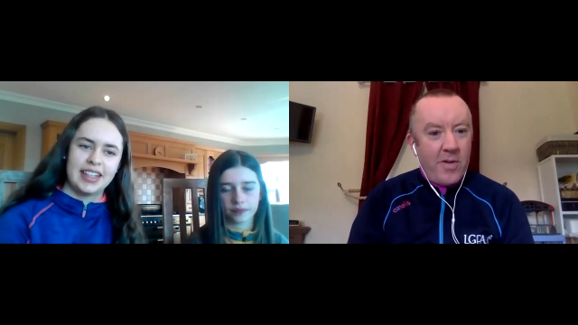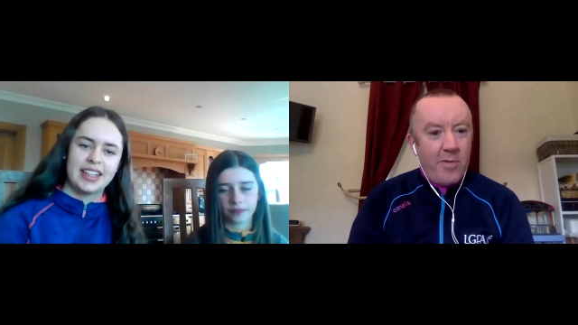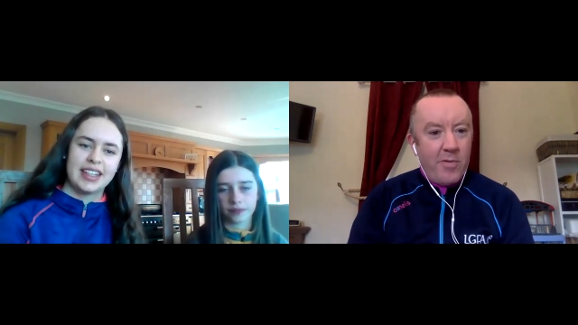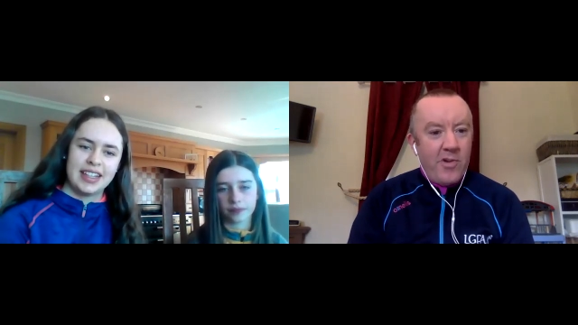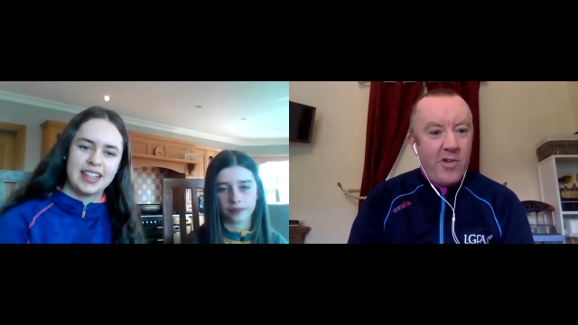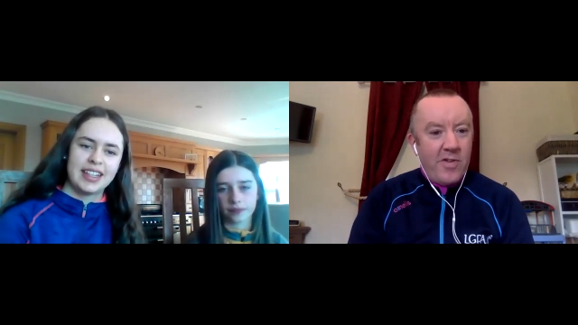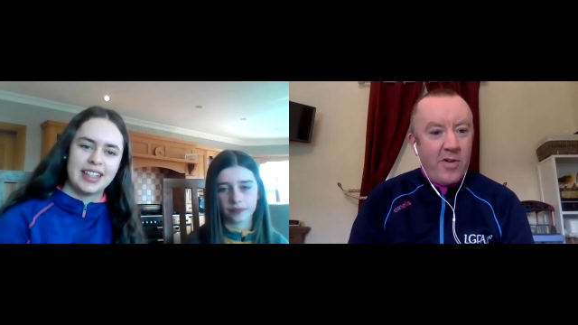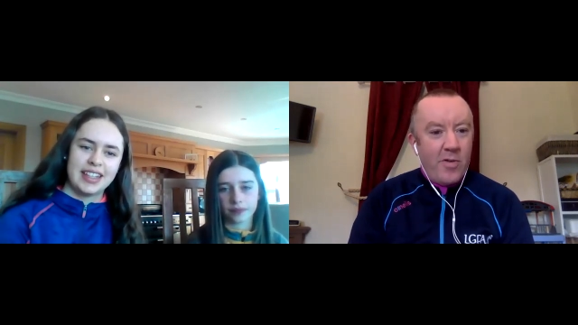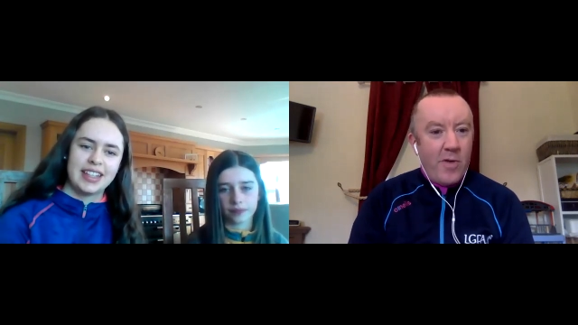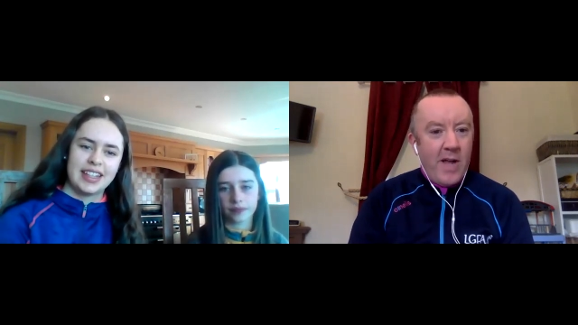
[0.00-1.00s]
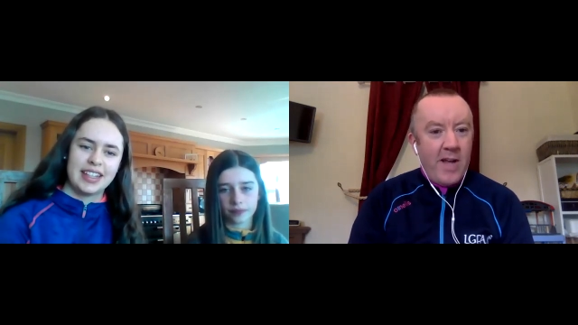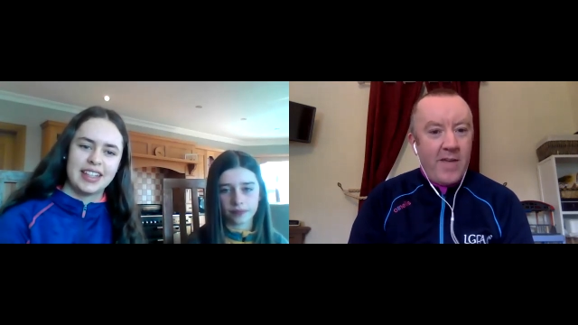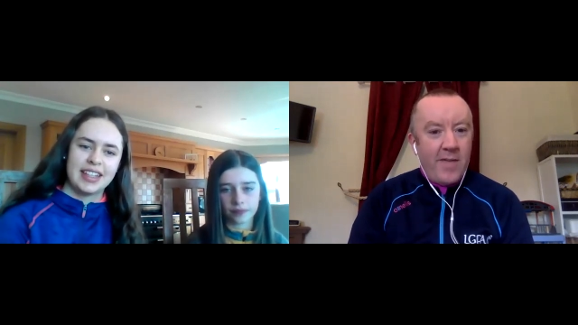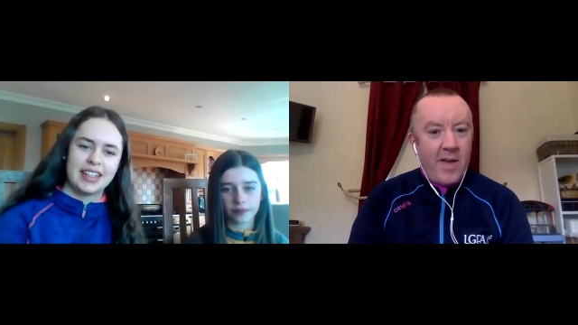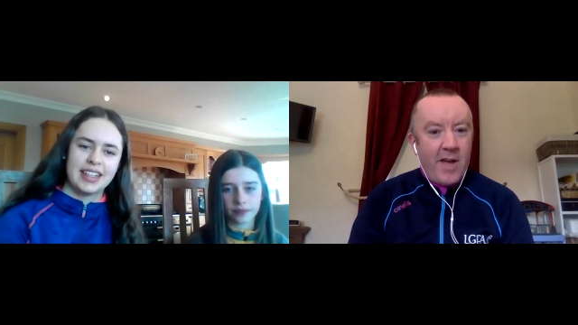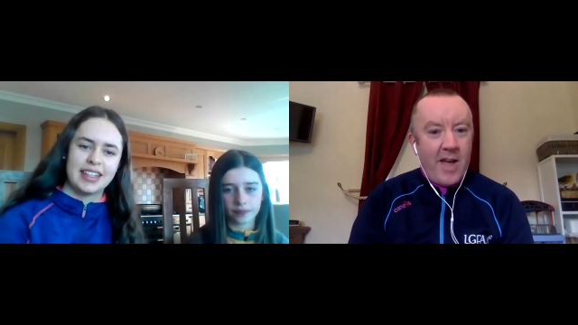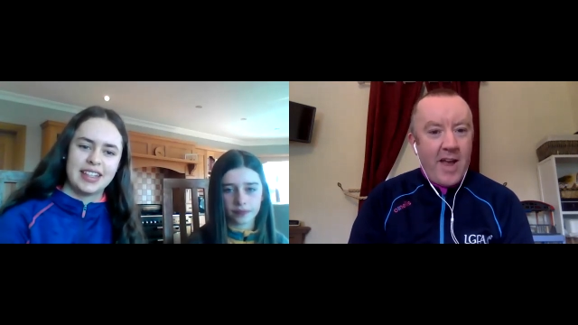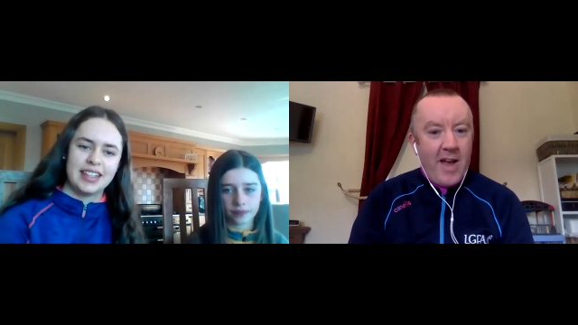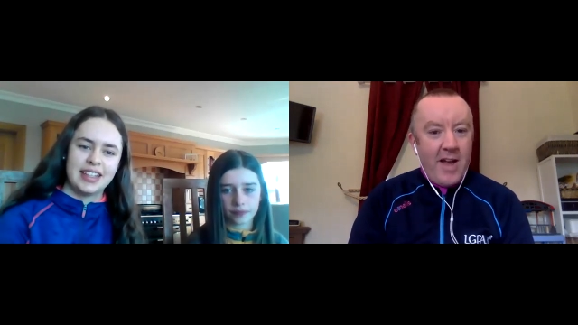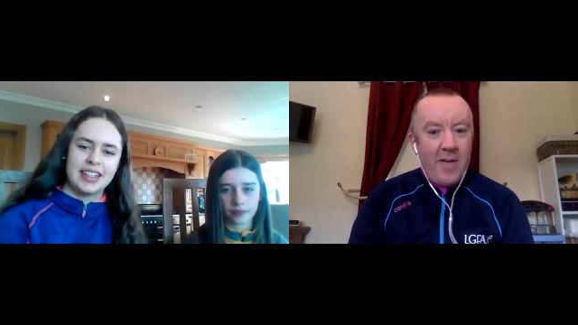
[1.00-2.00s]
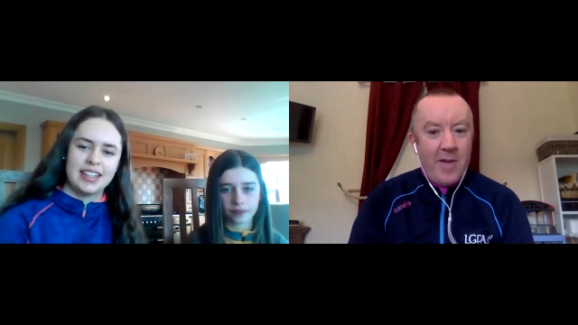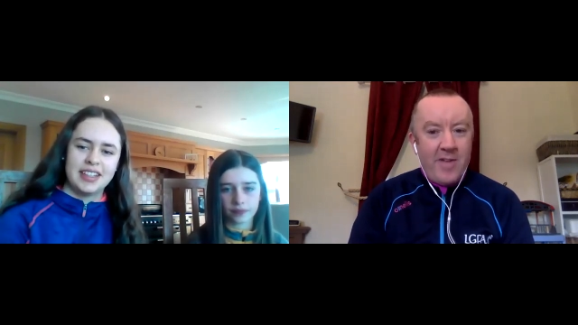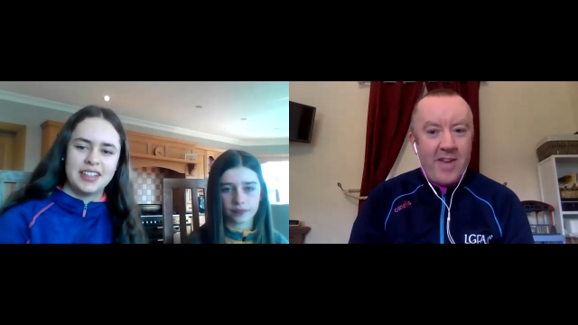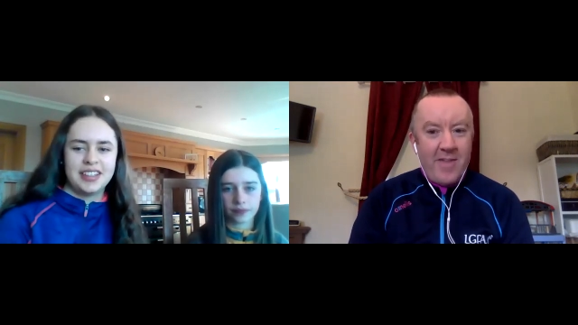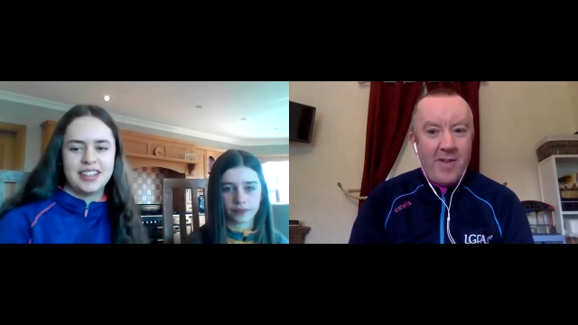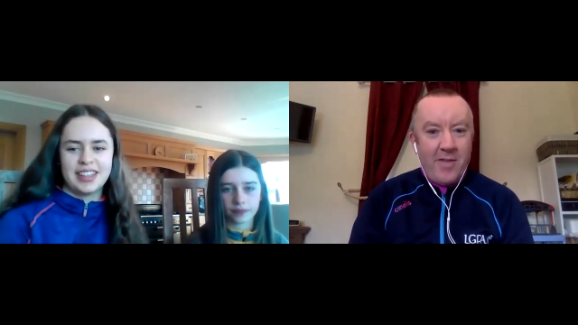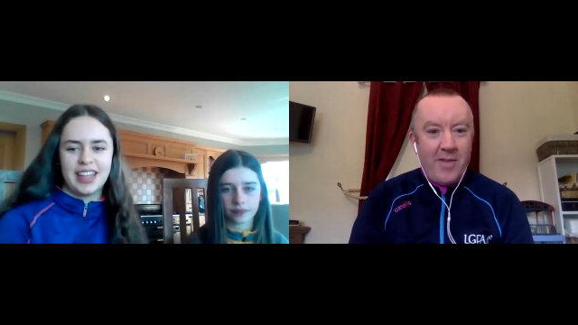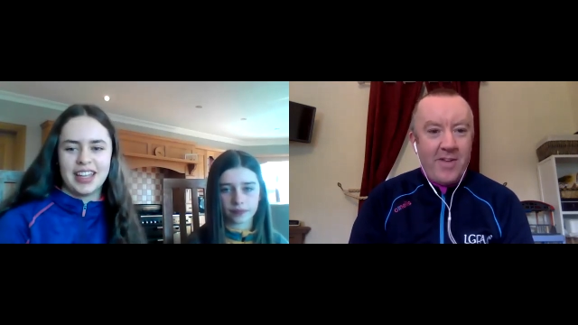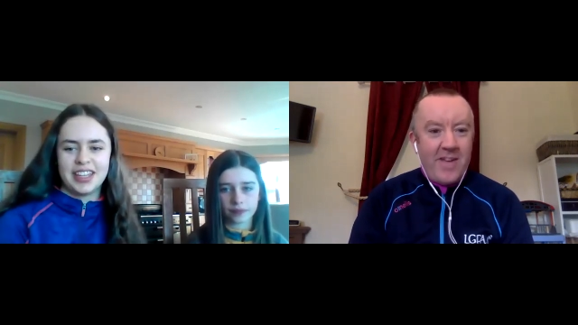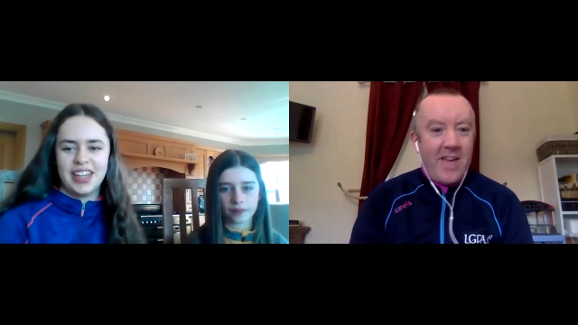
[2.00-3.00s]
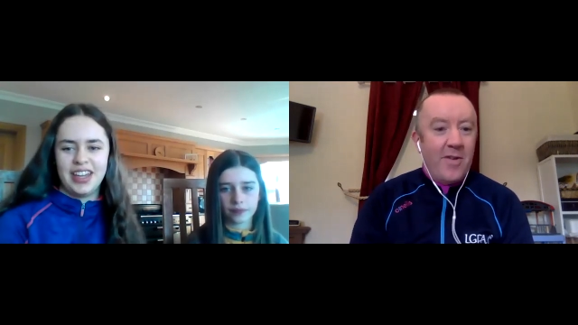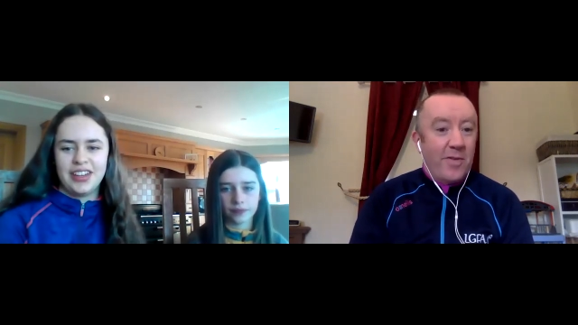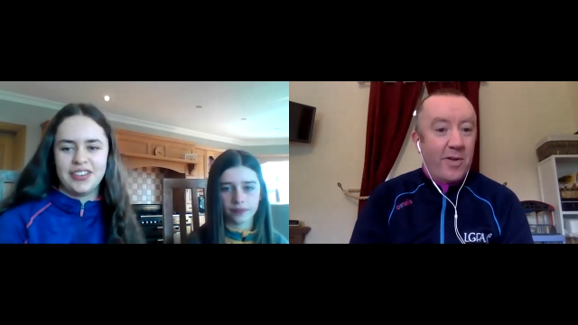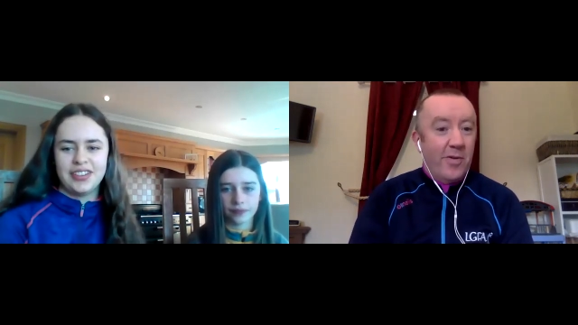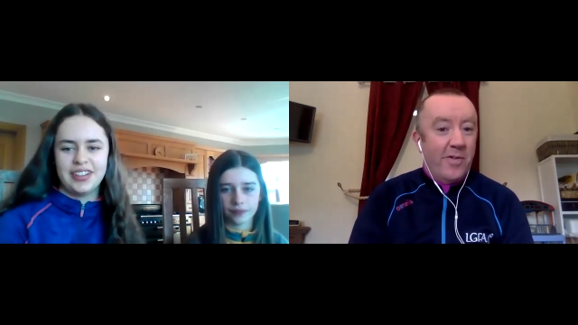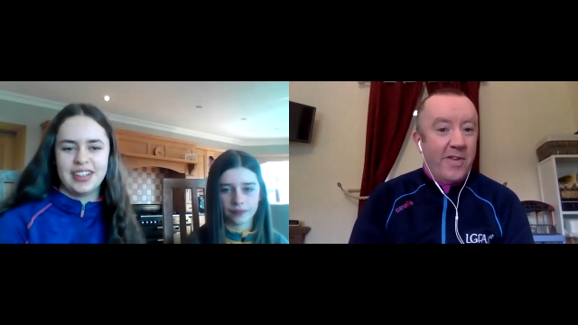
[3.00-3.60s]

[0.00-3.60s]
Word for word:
Speaker 1: And we wish you so well, Aoife and, uh, and Louise, and have a lovely Thank day. You. You've school